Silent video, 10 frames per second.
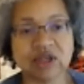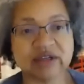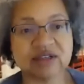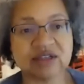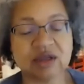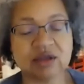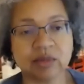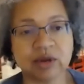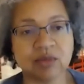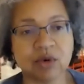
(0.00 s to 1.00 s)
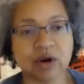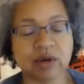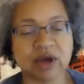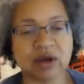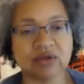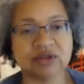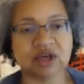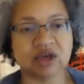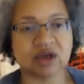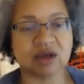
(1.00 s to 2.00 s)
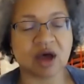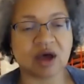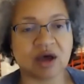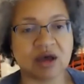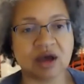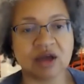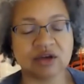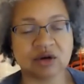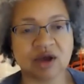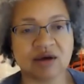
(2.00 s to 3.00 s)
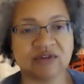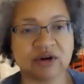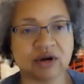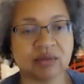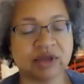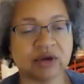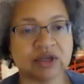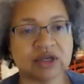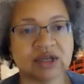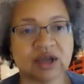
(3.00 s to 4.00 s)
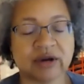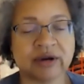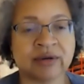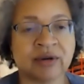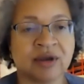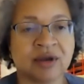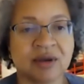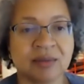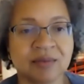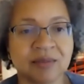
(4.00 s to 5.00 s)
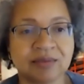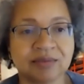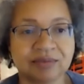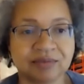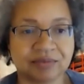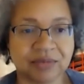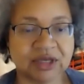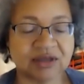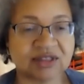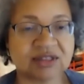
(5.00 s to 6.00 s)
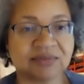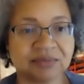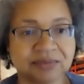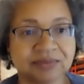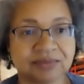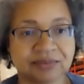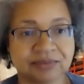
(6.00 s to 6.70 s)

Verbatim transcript: to say a little bit more about the uh, undercover billionaire piece? First